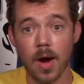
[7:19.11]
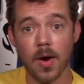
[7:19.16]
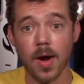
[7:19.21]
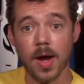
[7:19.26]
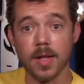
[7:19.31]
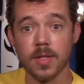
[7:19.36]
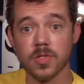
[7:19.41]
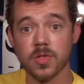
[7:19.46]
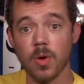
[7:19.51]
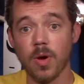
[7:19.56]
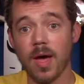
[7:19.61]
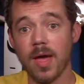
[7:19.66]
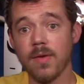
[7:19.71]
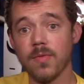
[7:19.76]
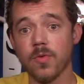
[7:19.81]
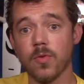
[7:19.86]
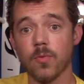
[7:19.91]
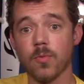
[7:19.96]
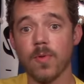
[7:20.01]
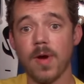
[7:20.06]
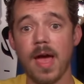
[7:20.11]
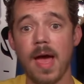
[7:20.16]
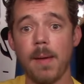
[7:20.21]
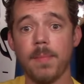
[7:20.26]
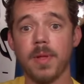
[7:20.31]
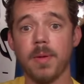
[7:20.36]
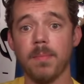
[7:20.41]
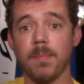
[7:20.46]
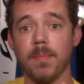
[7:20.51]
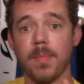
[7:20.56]
right, so I've
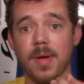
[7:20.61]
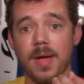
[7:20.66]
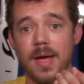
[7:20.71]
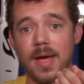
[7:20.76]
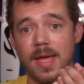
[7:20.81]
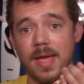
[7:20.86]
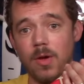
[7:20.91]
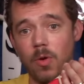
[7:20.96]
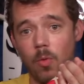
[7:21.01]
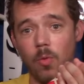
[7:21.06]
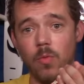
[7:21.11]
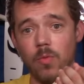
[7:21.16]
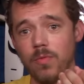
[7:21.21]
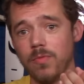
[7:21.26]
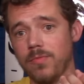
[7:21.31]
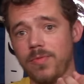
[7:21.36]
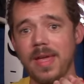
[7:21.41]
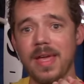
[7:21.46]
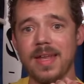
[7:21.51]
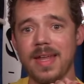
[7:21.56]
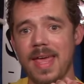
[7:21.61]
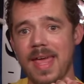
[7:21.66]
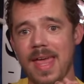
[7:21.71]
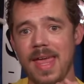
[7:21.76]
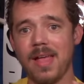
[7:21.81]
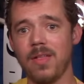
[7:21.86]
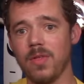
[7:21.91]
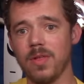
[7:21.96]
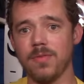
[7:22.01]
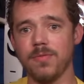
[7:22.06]
grabbed my old Van
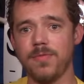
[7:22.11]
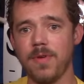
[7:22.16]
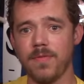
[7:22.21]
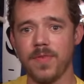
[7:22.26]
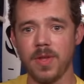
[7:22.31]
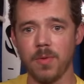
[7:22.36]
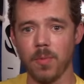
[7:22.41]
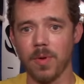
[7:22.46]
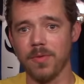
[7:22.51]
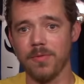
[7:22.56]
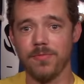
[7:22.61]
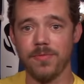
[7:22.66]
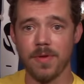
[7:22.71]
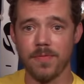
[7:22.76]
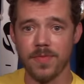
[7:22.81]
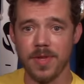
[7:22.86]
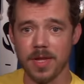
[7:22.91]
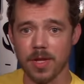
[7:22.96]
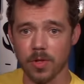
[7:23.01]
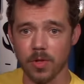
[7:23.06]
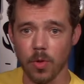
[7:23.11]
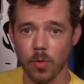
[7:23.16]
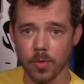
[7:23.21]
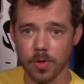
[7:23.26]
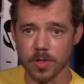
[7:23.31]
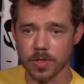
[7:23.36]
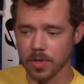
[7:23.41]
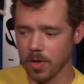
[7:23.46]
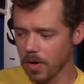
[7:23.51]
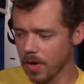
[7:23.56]
Halen 5150 clone
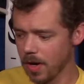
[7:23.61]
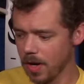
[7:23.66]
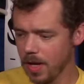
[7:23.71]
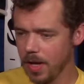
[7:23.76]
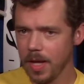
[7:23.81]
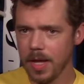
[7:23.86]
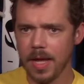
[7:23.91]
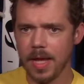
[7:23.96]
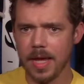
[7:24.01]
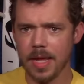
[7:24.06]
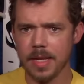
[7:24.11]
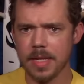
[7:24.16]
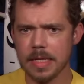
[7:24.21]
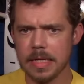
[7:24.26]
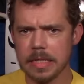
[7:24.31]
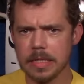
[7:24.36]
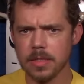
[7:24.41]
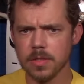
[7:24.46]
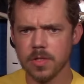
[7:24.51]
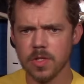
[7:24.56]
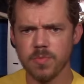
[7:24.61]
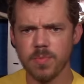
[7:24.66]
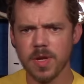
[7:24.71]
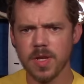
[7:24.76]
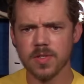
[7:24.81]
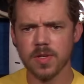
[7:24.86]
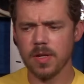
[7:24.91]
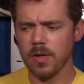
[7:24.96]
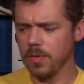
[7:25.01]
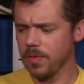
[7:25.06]
guitar, and just
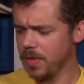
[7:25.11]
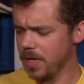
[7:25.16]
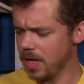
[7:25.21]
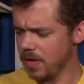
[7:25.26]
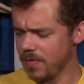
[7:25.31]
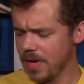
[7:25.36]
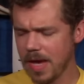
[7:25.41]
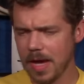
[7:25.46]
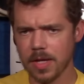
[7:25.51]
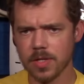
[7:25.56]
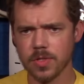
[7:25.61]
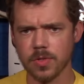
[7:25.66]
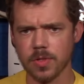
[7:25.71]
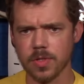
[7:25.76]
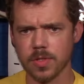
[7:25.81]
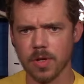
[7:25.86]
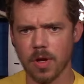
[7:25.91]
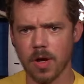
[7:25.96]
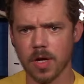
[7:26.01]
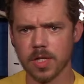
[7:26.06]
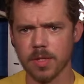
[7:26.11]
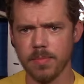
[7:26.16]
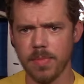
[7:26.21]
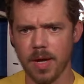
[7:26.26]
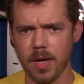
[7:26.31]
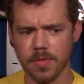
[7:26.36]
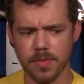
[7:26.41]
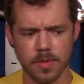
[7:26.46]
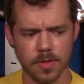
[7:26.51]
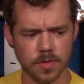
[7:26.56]
because I don't think I've actually talked
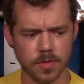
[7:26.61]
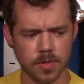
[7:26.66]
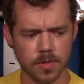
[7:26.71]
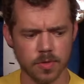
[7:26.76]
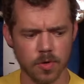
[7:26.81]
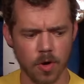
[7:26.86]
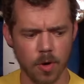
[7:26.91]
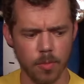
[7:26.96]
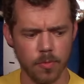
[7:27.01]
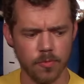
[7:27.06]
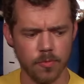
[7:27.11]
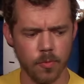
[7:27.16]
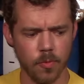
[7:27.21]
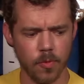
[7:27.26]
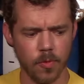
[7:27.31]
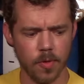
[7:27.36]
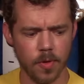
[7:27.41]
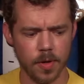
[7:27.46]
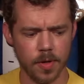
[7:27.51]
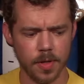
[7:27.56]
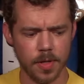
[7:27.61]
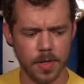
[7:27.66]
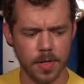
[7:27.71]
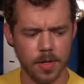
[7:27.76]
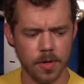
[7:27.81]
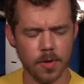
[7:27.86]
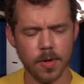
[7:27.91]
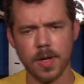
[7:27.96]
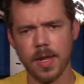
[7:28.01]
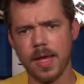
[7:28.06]
about this guitar before on
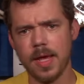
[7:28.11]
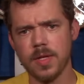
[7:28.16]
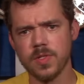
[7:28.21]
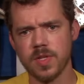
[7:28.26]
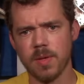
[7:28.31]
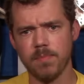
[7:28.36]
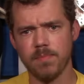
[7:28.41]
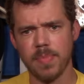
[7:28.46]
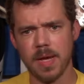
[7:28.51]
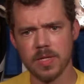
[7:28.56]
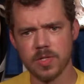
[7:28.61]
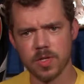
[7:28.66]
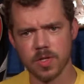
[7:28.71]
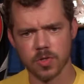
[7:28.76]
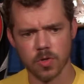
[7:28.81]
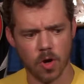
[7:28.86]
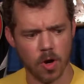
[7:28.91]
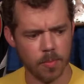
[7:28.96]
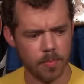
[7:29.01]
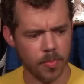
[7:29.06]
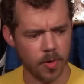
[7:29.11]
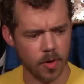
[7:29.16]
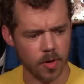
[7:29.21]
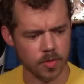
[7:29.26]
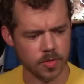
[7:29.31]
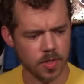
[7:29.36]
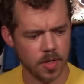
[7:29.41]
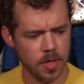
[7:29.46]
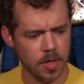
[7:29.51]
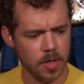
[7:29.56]
here, it has a Best Guitar
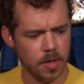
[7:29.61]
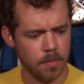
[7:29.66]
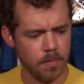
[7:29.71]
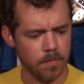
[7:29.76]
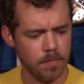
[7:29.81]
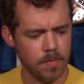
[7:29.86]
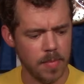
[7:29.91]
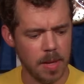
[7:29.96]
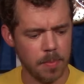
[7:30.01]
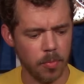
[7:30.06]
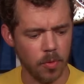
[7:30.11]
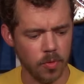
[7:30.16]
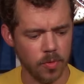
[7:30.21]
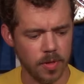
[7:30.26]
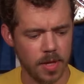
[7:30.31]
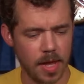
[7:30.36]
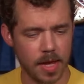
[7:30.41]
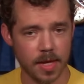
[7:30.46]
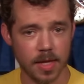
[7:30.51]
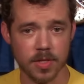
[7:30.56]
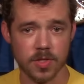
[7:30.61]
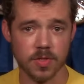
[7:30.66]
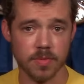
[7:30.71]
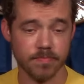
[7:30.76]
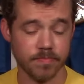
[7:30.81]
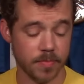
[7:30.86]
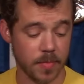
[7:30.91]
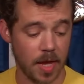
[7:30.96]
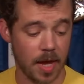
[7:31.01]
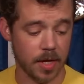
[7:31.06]
Parts maple neck. It's
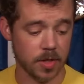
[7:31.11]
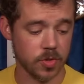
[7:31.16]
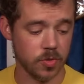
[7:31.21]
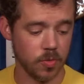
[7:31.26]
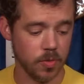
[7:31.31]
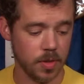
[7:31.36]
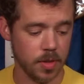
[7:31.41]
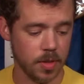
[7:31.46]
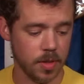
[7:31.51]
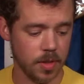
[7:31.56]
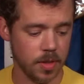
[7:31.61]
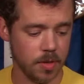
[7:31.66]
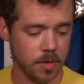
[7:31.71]
actually